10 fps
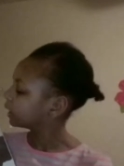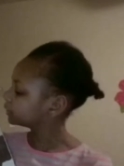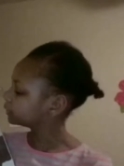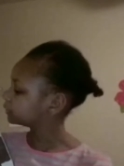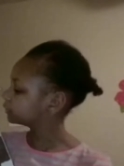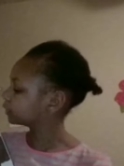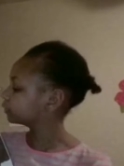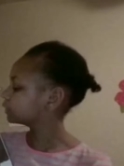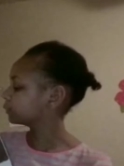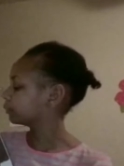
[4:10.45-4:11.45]
And
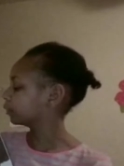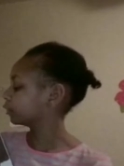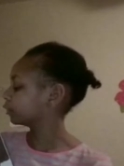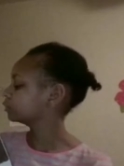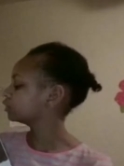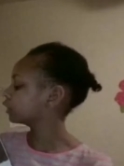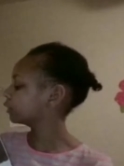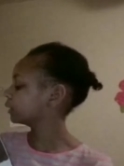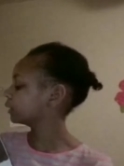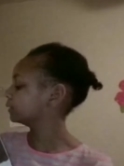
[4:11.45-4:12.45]
so simple,
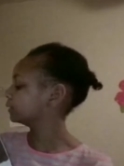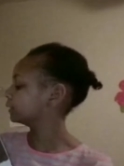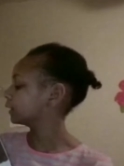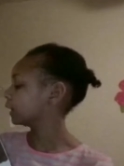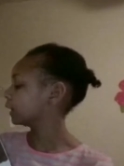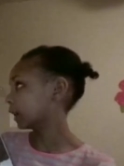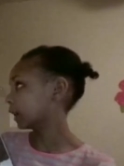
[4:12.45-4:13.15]
so easy.